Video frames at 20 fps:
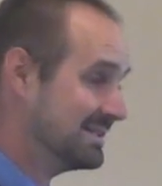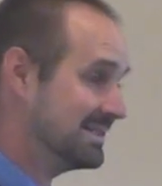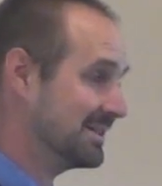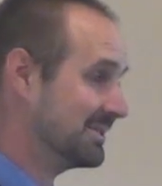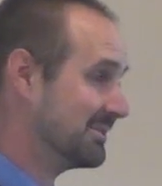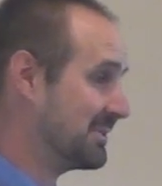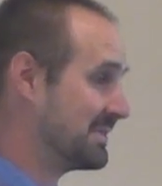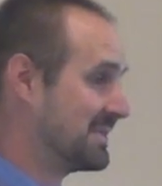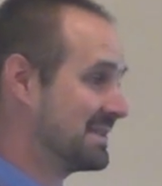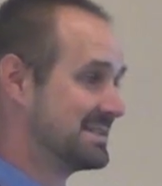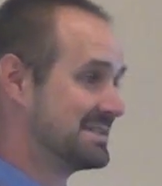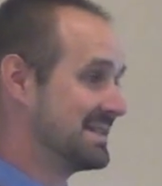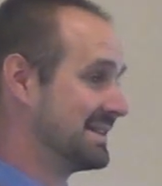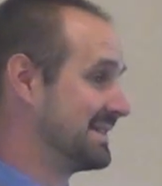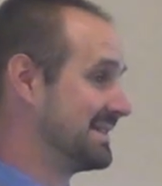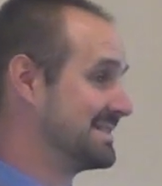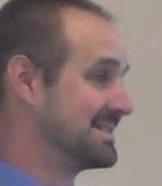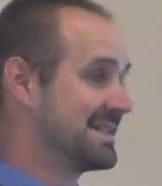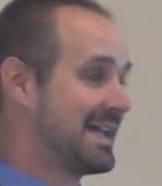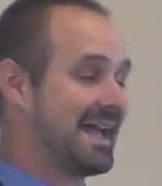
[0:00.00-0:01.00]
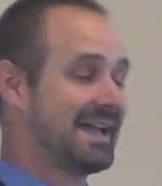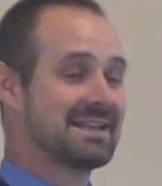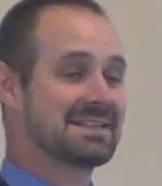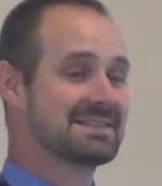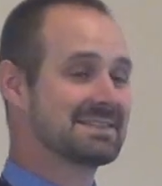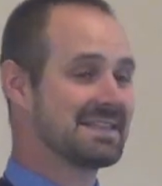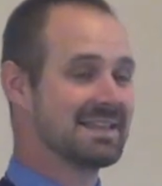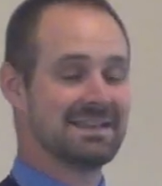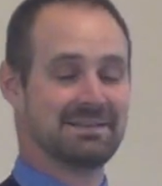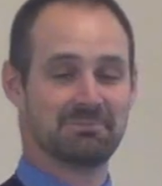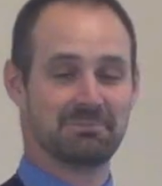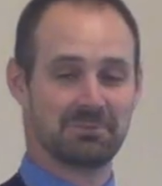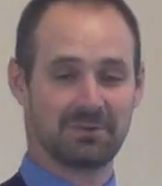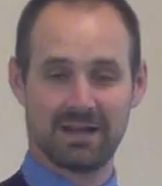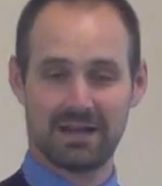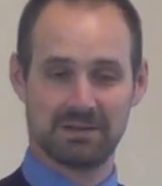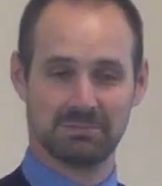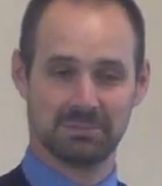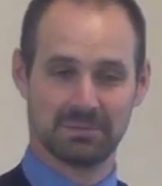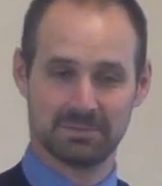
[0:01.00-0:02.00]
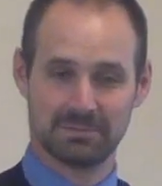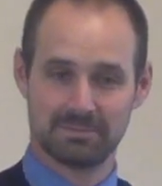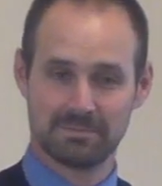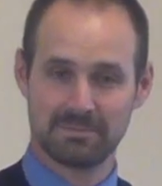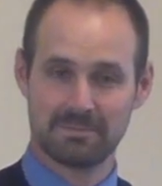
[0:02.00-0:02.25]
deal with this exact same problem.